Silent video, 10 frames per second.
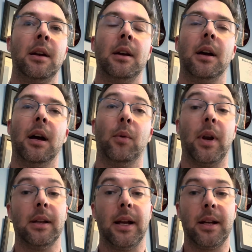What
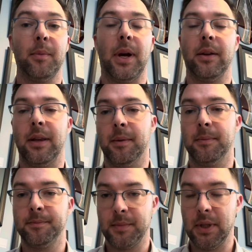I like about
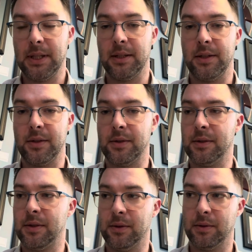them, in
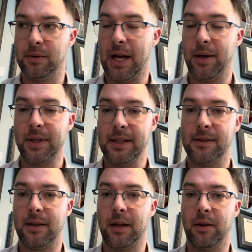addition to how
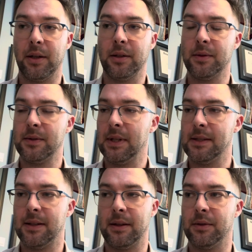easy they are to use,
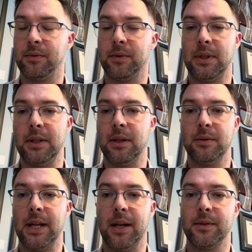is that there's really no
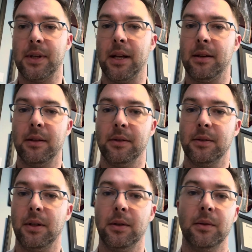downside. There's
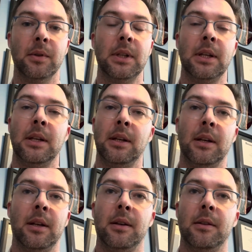no
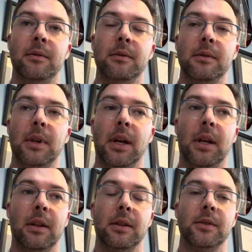
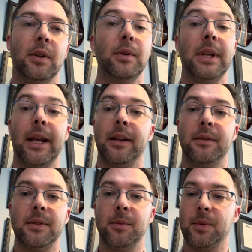
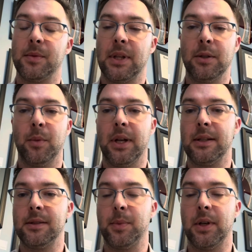negative symptoms that you might
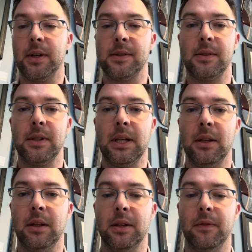experience.
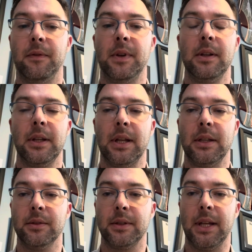The feeling that
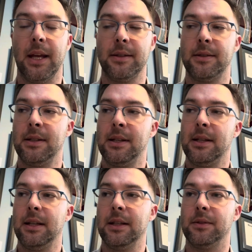you'll get
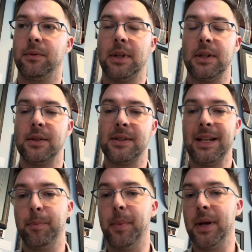is really just
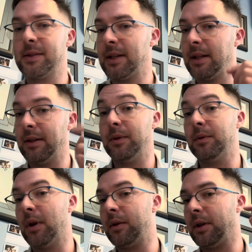a buzzing. If you
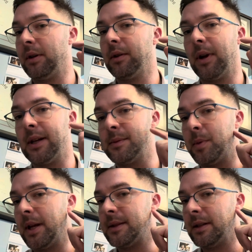know you're in the right
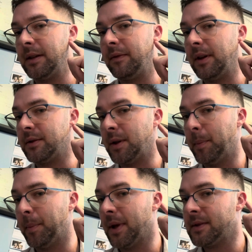place, if there's a
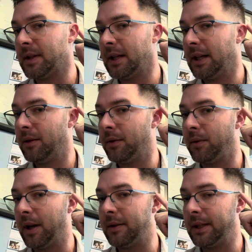buzzing in
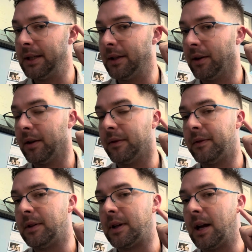throughout the ear, it'll
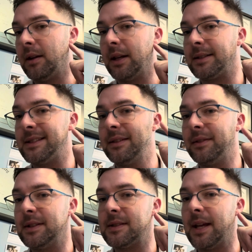feel kind of like
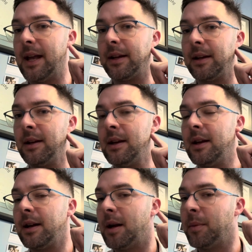TV static
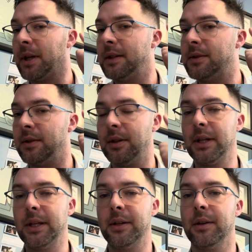coming into your
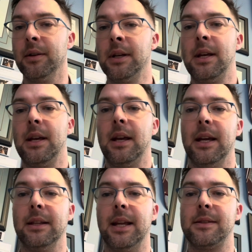ear.
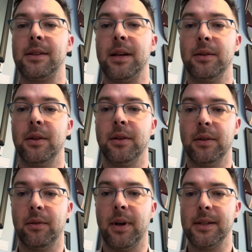And that's how you know you're
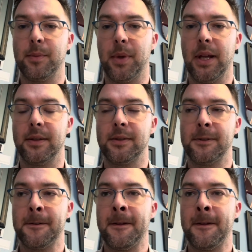in the right place.